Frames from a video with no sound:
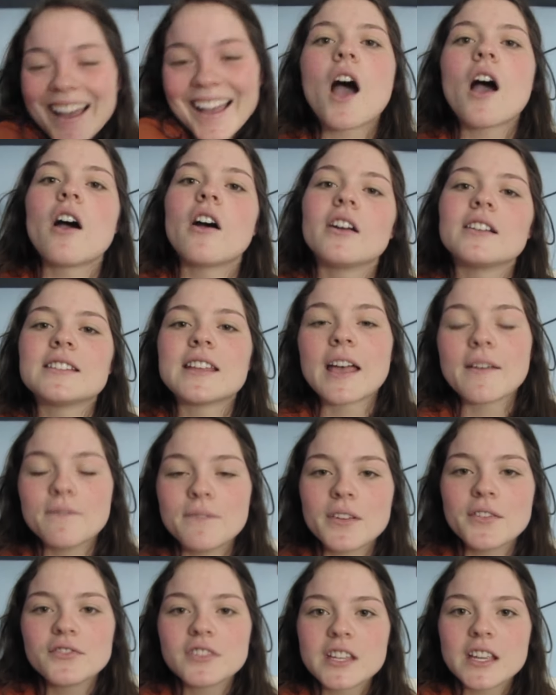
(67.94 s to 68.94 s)
oh, at
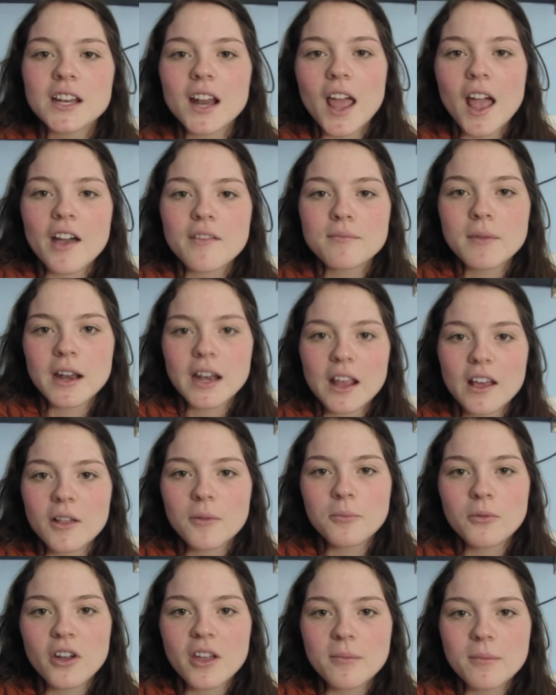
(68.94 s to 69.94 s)
10.15 I have my nail
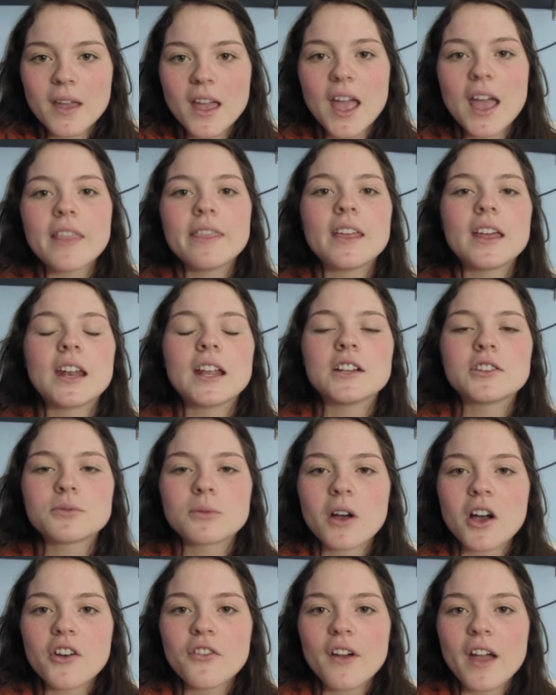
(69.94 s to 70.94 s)
appointment and then at
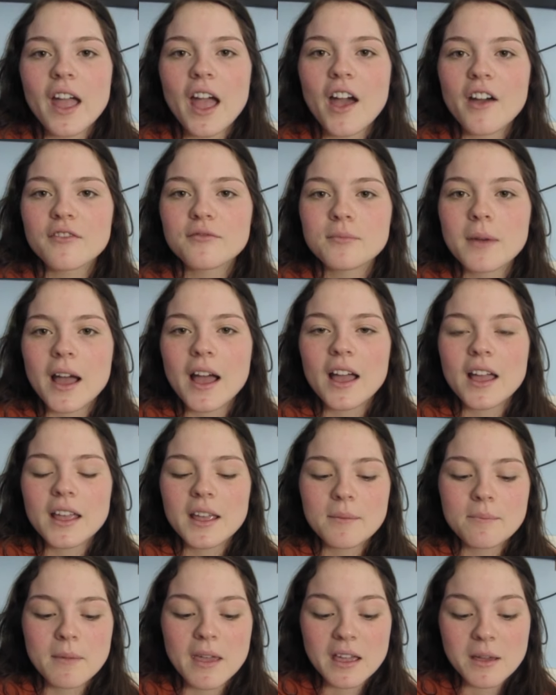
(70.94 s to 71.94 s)
12 I have
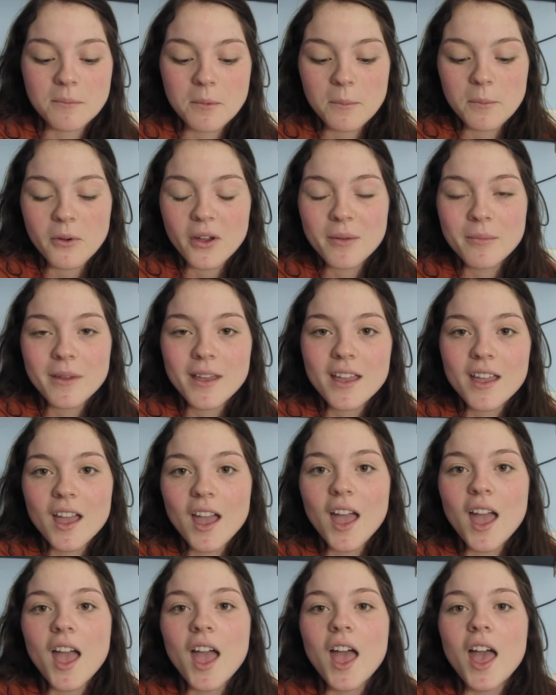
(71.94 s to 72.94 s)
my makeup appointment.
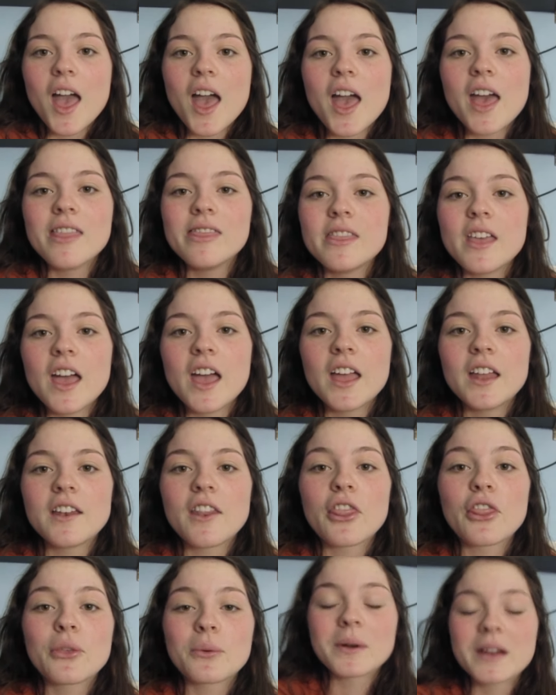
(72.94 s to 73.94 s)
And then
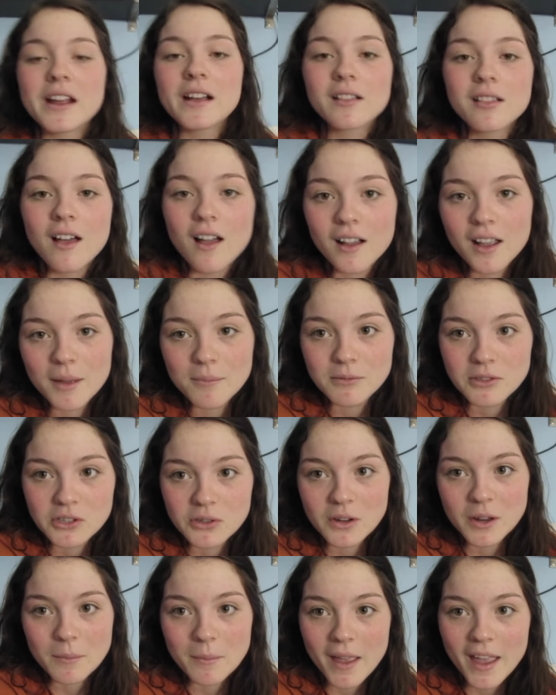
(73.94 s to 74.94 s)
3 o'clock I'm
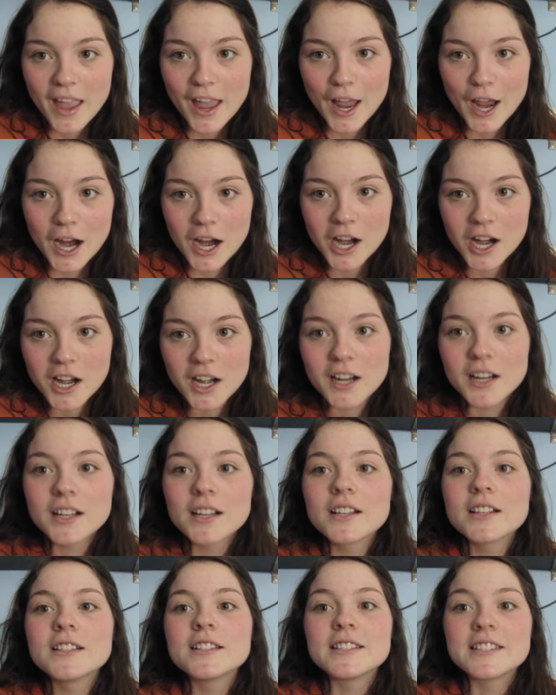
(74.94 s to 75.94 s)
doing my hair.
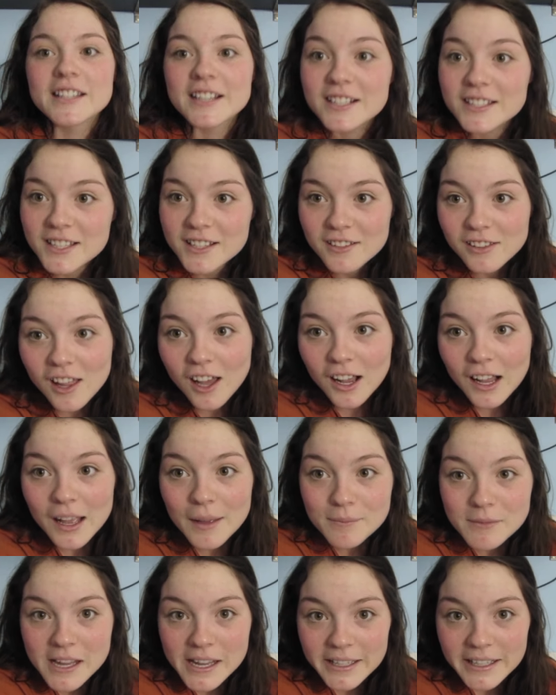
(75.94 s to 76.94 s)
6 o'clock
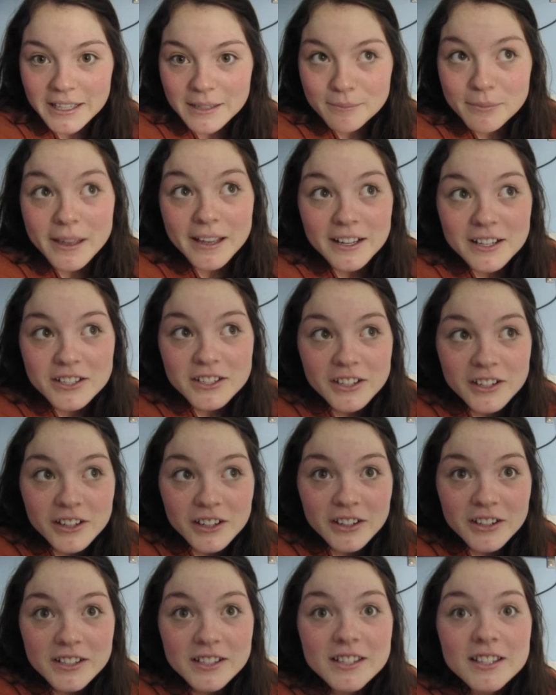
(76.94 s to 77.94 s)
I'm taking
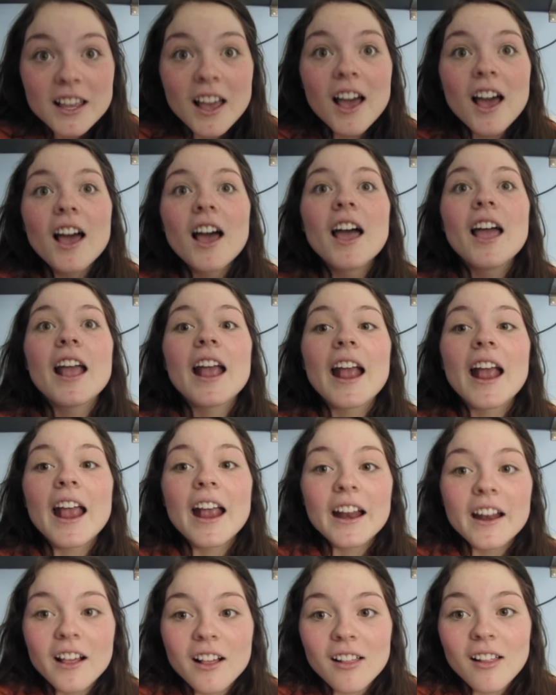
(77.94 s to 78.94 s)
pictures.
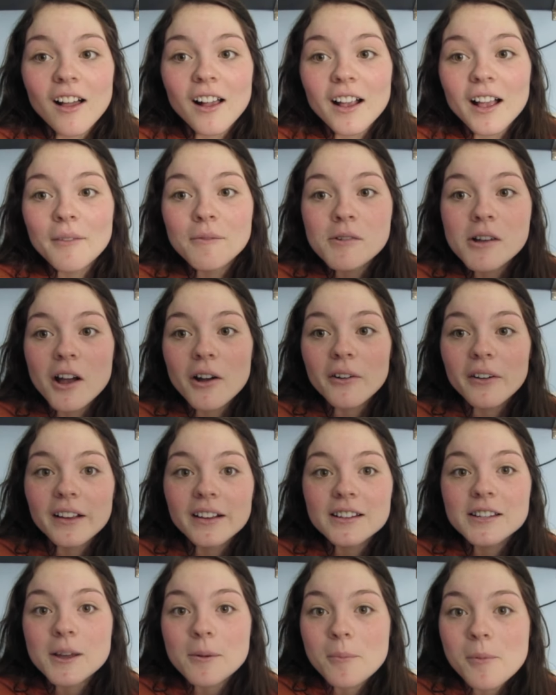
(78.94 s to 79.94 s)
8 o'clock I'm
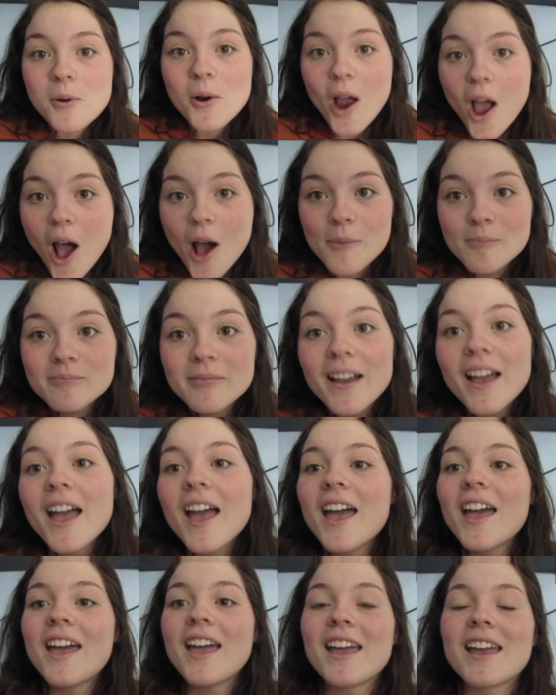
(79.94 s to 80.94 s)
going to prom.
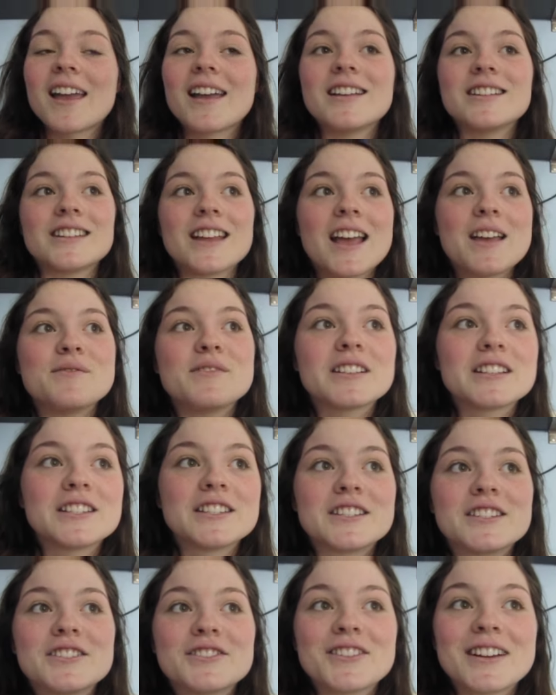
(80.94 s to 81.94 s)
And I'm
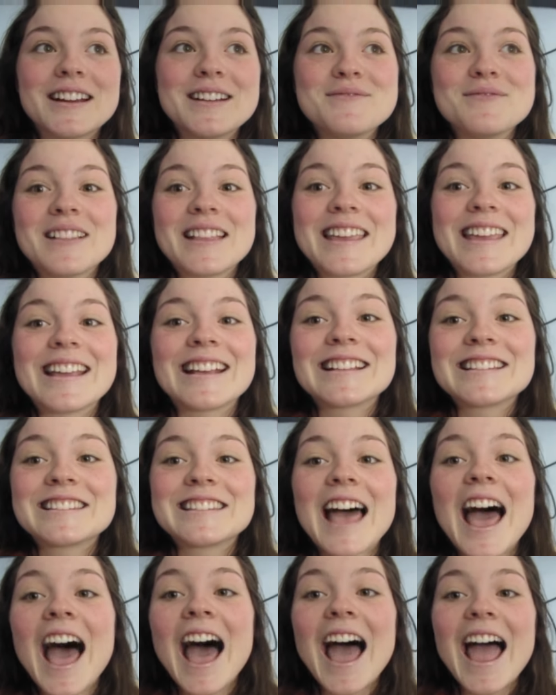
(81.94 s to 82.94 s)
extremely
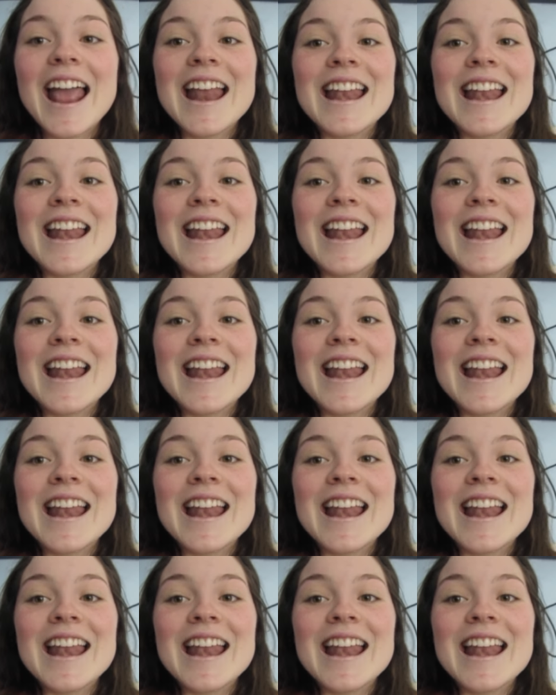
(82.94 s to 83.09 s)
excited!